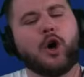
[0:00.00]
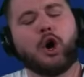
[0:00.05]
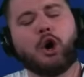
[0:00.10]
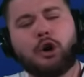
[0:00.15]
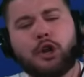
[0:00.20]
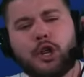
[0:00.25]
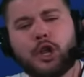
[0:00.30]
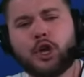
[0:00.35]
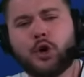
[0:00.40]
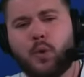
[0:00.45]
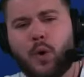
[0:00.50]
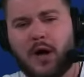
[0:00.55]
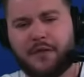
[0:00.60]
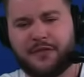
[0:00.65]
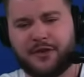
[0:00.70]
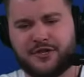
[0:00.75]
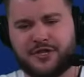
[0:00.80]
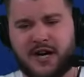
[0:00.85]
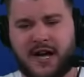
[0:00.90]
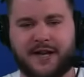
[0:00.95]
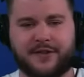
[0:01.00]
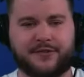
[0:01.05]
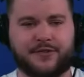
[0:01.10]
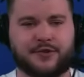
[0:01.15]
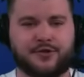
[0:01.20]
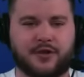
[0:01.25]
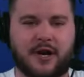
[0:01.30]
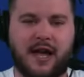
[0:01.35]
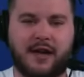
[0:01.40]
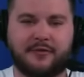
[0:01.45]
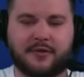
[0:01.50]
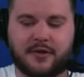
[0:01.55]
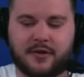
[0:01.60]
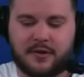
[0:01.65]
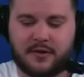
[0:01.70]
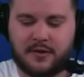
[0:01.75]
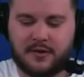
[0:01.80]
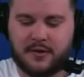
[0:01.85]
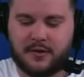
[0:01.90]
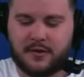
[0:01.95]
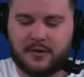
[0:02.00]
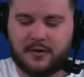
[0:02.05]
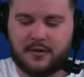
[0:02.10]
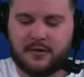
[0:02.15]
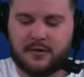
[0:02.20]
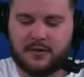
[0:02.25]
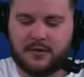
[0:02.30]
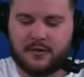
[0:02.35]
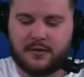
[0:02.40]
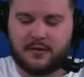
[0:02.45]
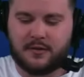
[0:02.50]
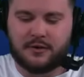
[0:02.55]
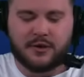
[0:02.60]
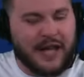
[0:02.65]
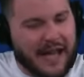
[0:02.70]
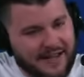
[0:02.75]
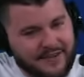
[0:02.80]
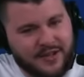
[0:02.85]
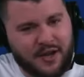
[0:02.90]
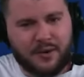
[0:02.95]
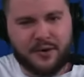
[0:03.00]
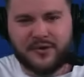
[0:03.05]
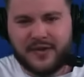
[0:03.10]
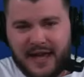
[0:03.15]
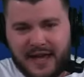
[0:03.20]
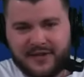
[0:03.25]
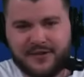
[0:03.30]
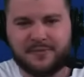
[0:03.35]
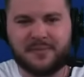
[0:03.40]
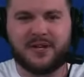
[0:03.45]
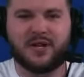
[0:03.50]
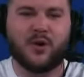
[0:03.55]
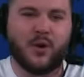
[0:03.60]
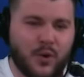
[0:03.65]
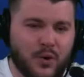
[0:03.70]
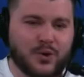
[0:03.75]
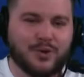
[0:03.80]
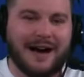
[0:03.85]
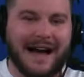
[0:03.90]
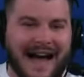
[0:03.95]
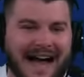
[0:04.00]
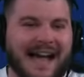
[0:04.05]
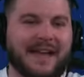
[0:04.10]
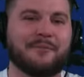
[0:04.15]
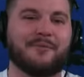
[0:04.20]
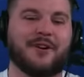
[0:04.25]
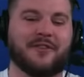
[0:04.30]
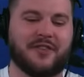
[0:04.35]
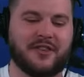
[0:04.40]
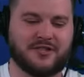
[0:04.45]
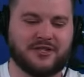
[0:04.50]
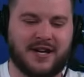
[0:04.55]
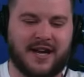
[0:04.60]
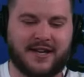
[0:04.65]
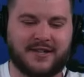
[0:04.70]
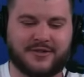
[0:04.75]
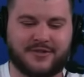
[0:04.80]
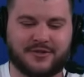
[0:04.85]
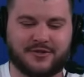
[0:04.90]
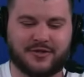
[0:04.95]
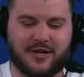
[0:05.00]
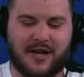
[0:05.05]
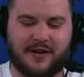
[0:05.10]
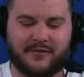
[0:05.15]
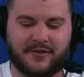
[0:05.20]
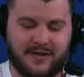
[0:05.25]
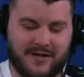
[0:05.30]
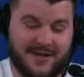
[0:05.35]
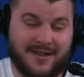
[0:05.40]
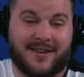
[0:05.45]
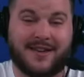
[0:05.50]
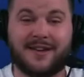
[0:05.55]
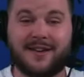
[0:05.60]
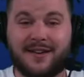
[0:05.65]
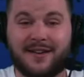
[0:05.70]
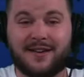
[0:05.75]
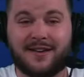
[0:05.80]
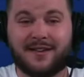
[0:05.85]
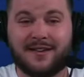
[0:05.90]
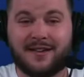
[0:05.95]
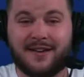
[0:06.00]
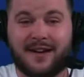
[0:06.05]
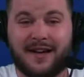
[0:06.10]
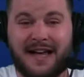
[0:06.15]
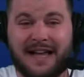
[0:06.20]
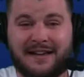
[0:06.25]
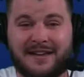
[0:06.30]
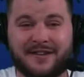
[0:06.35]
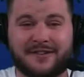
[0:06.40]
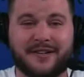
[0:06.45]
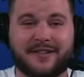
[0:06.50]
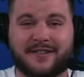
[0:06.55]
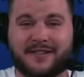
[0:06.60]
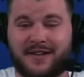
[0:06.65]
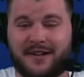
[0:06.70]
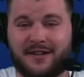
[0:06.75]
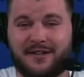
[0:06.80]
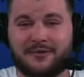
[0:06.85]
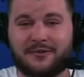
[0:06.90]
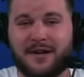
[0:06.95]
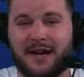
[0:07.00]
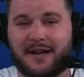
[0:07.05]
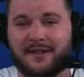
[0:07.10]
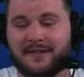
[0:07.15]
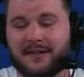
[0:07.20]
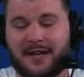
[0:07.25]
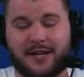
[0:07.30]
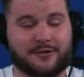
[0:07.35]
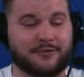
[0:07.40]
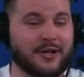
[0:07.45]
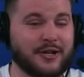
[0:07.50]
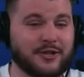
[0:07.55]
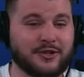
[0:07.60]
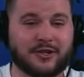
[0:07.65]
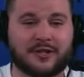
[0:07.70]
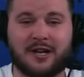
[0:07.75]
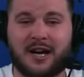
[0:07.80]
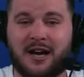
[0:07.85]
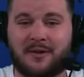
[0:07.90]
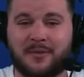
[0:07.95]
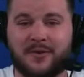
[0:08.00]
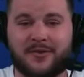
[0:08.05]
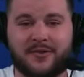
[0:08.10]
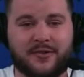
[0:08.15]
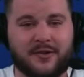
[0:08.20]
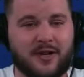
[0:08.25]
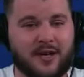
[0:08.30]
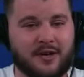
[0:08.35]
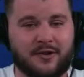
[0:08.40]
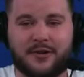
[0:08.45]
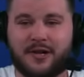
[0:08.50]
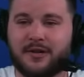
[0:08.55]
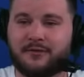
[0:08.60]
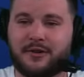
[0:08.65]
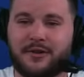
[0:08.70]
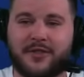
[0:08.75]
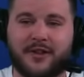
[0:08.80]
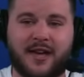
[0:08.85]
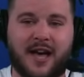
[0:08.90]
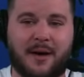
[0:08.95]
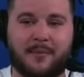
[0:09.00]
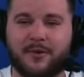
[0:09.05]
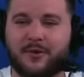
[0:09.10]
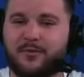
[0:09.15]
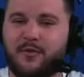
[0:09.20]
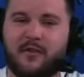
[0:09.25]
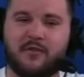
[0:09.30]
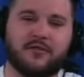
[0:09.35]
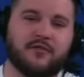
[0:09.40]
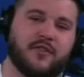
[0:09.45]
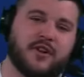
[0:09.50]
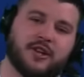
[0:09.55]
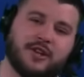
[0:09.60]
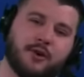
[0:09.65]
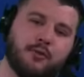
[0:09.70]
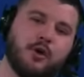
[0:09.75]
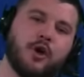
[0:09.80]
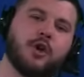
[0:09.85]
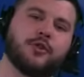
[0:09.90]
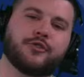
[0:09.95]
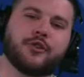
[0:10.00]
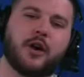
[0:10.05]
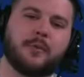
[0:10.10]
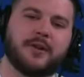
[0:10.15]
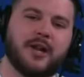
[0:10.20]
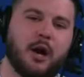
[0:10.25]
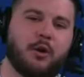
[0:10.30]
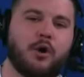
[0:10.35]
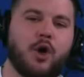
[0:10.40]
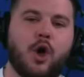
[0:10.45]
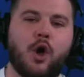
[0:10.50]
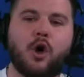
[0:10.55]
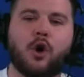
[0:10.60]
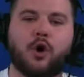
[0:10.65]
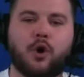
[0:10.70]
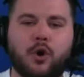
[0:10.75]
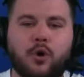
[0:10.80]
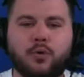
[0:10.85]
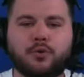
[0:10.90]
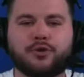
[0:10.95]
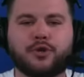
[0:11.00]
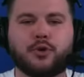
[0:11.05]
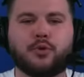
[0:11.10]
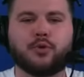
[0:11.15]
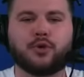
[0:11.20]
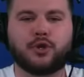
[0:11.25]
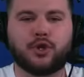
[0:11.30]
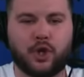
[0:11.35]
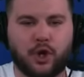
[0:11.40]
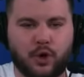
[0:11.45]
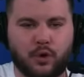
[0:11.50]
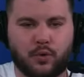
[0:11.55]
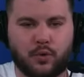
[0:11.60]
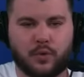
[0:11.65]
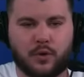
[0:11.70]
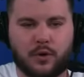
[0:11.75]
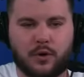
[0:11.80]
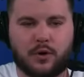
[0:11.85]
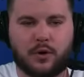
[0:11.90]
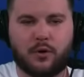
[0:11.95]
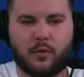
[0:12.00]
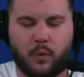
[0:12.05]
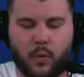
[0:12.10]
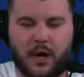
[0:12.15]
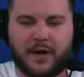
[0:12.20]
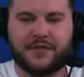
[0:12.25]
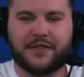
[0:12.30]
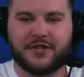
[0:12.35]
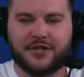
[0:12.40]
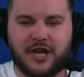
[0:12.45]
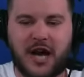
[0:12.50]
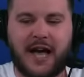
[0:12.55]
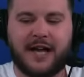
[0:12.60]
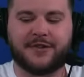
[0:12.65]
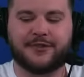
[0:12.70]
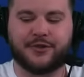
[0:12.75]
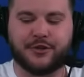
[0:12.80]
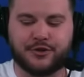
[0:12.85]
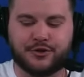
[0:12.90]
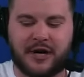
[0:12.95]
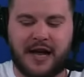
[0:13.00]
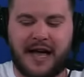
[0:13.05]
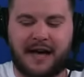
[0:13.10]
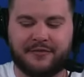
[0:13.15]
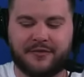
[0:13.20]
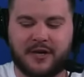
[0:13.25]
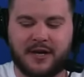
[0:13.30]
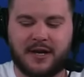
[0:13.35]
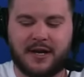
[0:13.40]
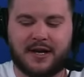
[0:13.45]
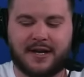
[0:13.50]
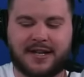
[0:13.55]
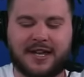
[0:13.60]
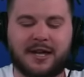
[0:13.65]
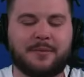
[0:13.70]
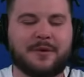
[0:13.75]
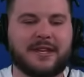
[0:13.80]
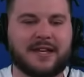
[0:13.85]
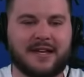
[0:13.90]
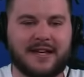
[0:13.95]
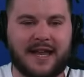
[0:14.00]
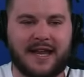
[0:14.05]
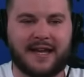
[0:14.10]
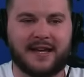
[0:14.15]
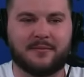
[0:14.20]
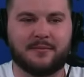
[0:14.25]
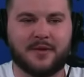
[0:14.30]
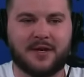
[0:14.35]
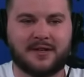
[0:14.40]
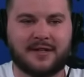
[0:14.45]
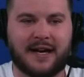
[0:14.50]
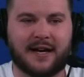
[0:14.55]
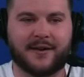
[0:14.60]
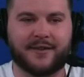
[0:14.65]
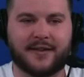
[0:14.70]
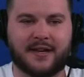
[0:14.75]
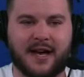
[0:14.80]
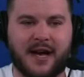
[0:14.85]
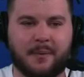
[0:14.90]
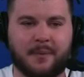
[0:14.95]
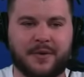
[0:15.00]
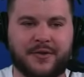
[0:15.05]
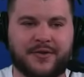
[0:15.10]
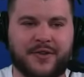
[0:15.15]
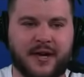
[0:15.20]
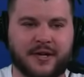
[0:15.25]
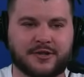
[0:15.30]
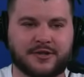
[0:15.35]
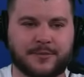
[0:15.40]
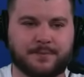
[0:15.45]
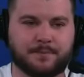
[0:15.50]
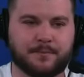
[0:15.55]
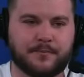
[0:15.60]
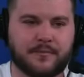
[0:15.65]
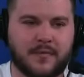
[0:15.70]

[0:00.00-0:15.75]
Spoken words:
Who do you want the Giants to draft? You guys always ask me, who do I want the Giants to draft? I like listening to you guys. I like reading your comments. I go down and read the comments of every video. So let me know, who do you want the Giants to draft? Give me a name down in the comment section.